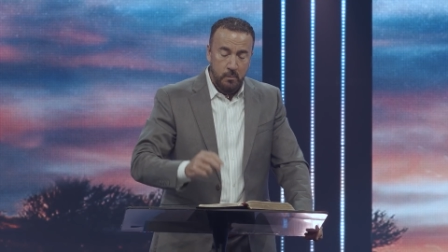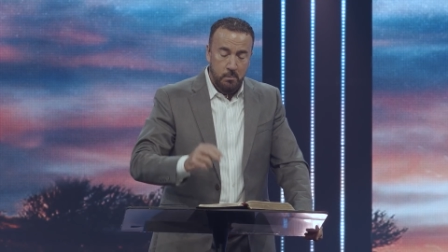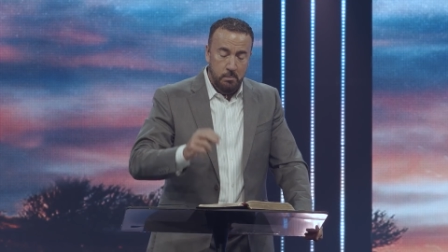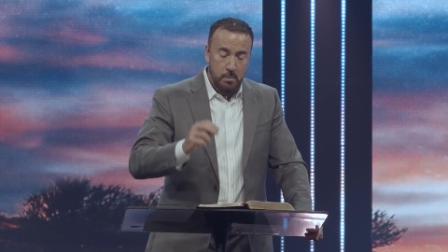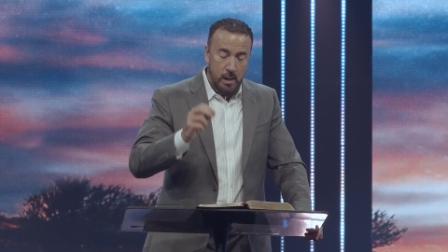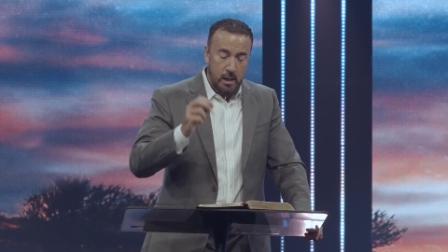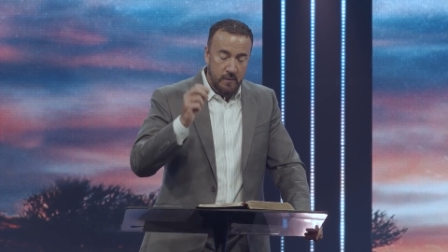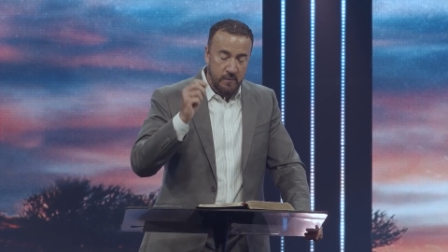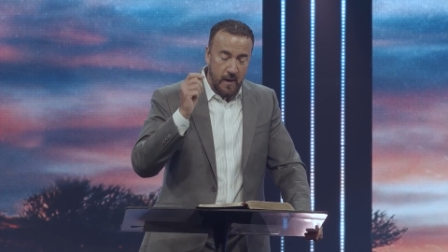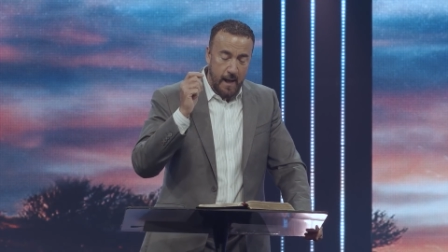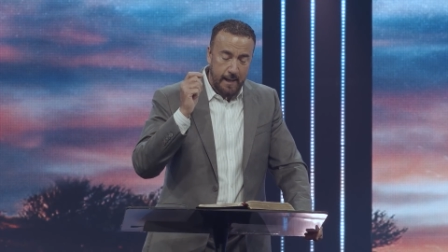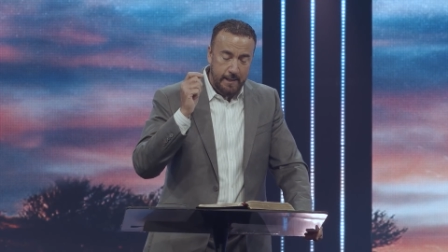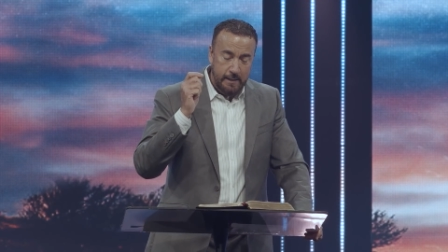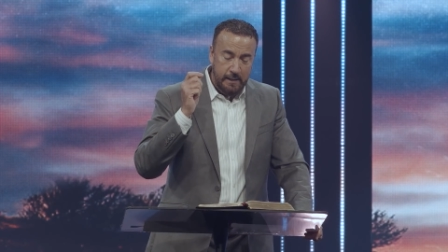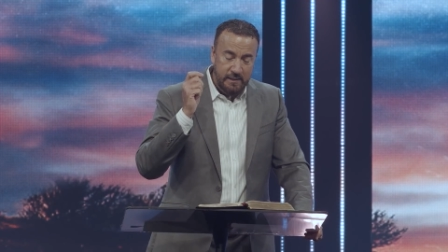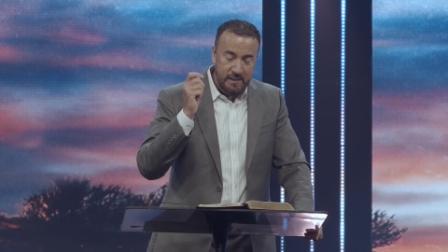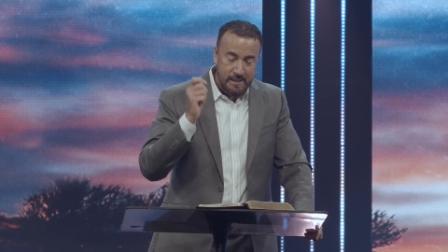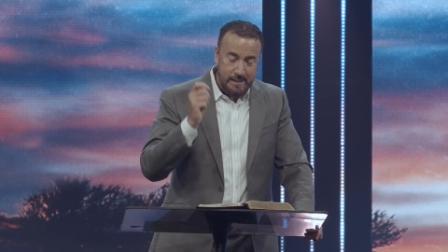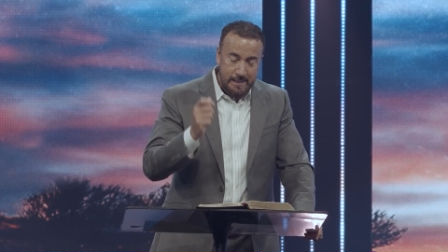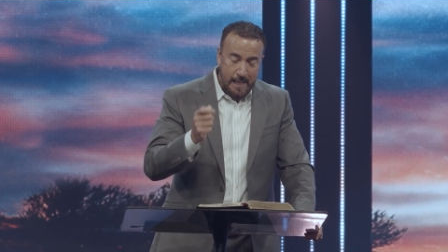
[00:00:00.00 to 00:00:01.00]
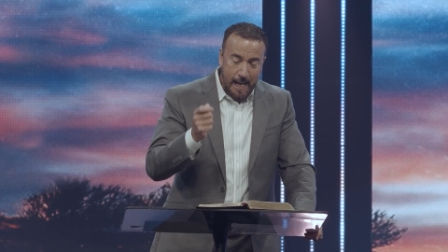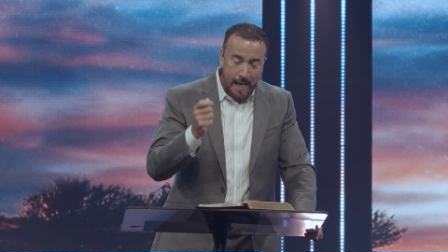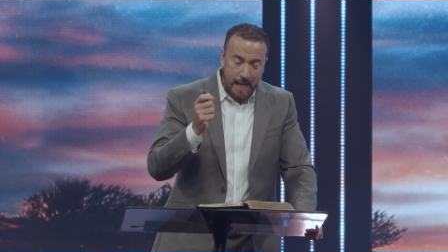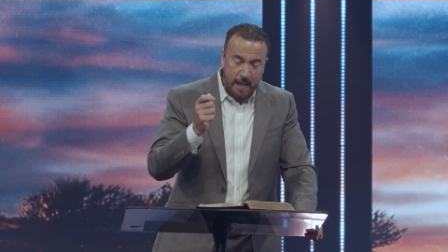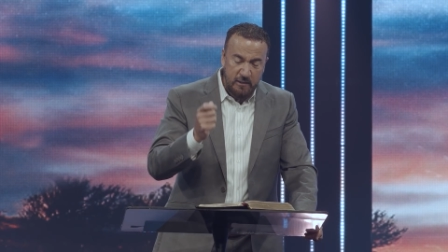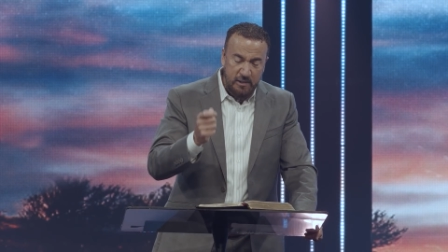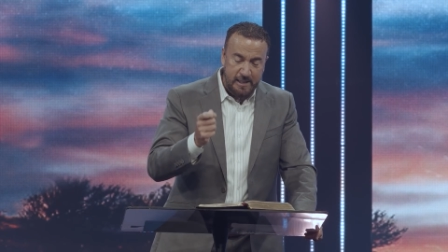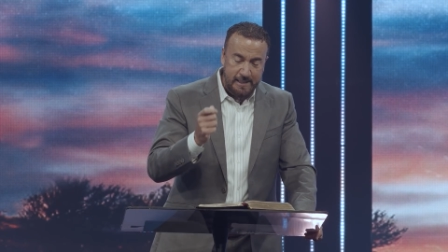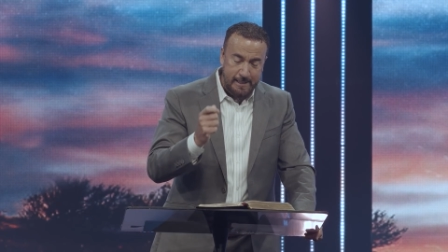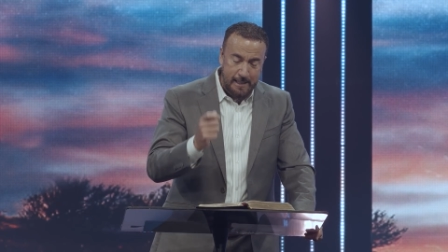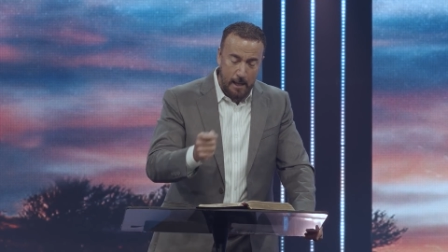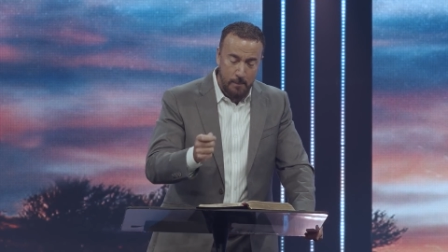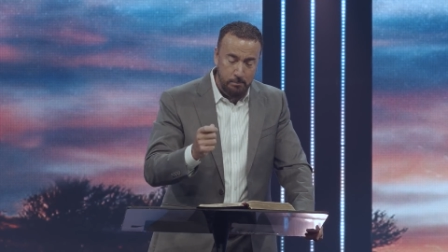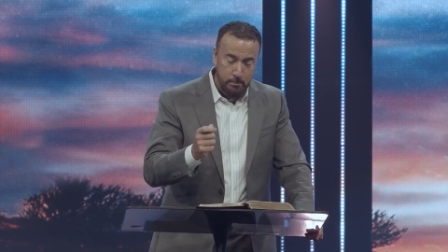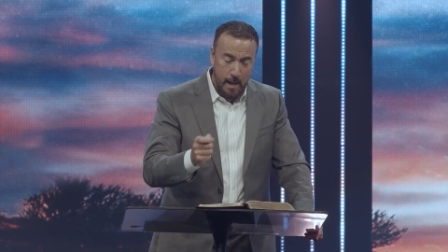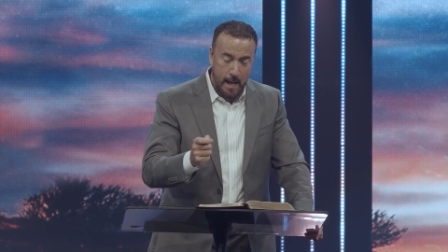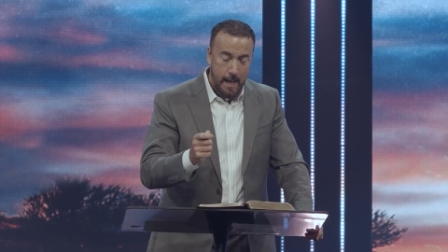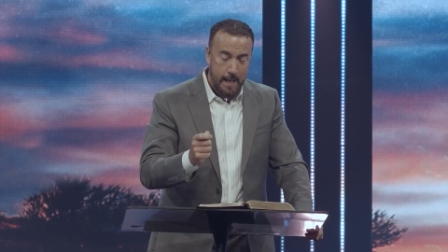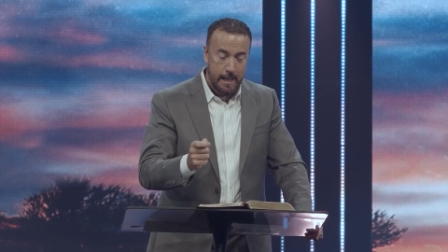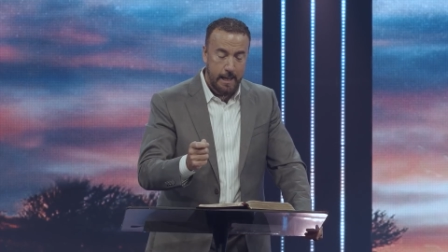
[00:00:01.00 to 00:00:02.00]
But if I can save
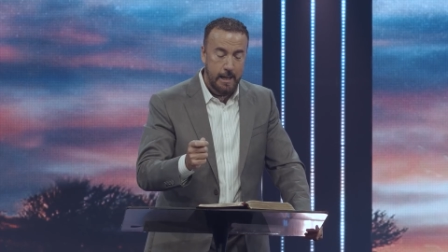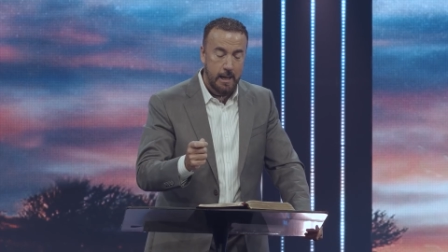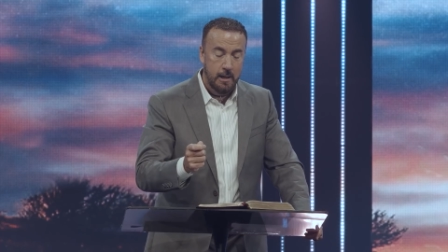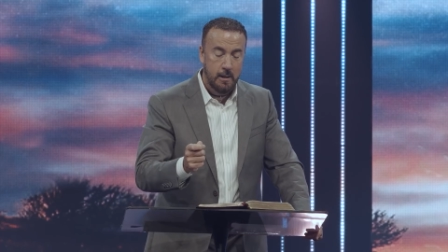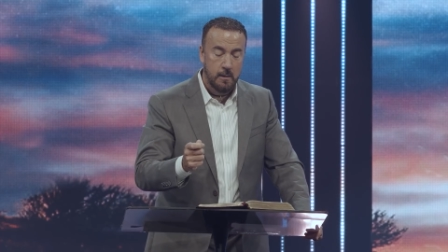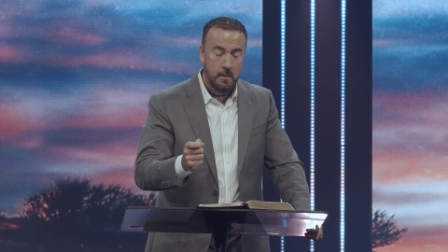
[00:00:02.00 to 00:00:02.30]
somebody